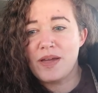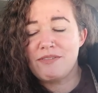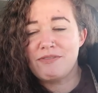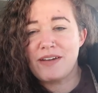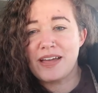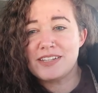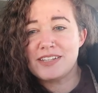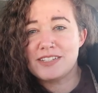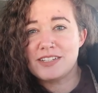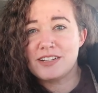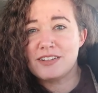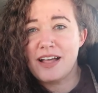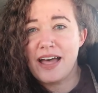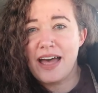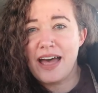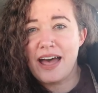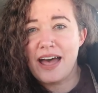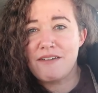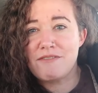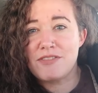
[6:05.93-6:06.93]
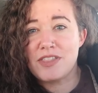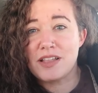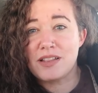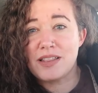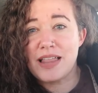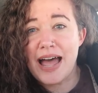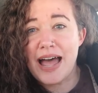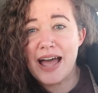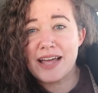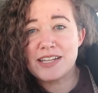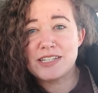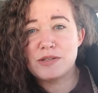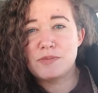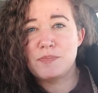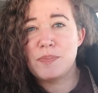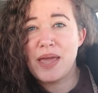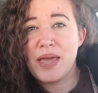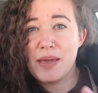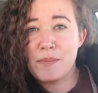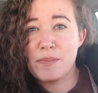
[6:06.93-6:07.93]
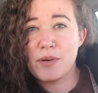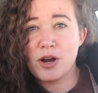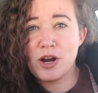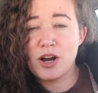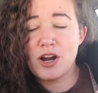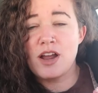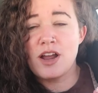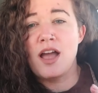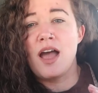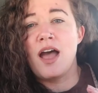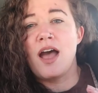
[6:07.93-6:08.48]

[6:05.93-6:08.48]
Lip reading: if I still have the last paper